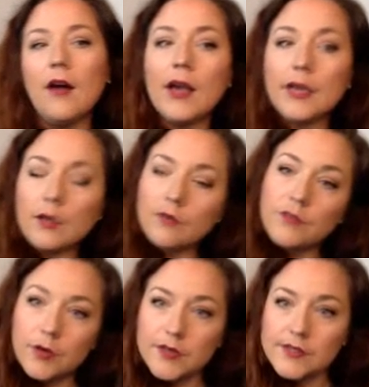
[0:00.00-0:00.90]
can
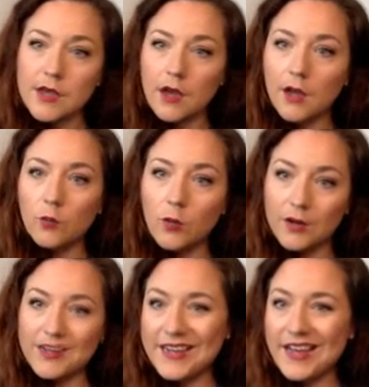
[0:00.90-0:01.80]
focus on working
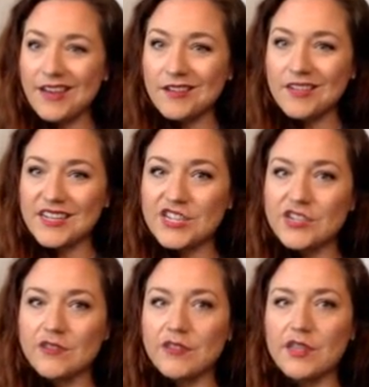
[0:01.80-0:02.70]
out each of
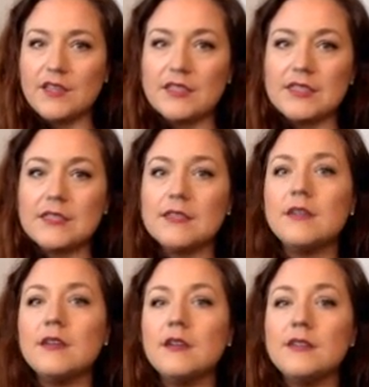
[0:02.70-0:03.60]
these
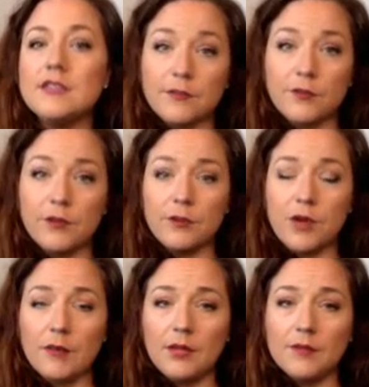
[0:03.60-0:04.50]
different
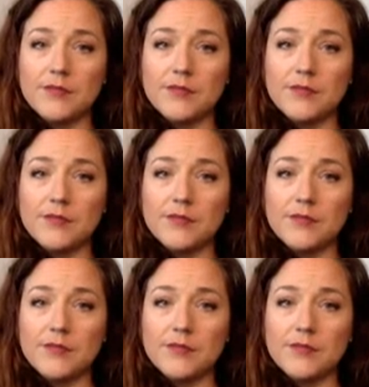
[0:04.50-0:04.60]
problems.